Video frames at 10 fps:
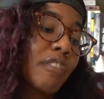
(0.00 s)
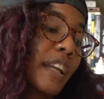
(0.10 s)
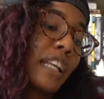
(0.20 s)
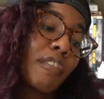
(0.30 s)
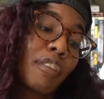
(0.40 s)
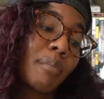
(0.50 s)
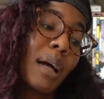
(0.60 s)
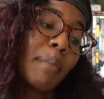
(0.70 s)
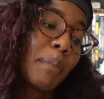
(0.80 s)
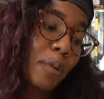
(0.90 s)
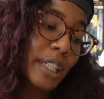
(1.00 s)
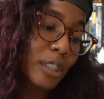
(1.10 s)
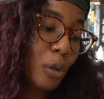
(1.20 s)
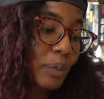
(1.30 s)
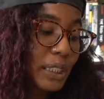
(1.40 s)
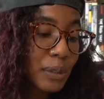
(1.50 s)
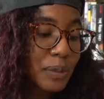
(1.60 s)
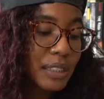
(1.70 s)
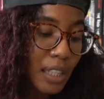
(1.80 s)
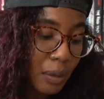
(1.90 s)
fading from my memory told me she
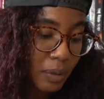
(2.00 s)
was done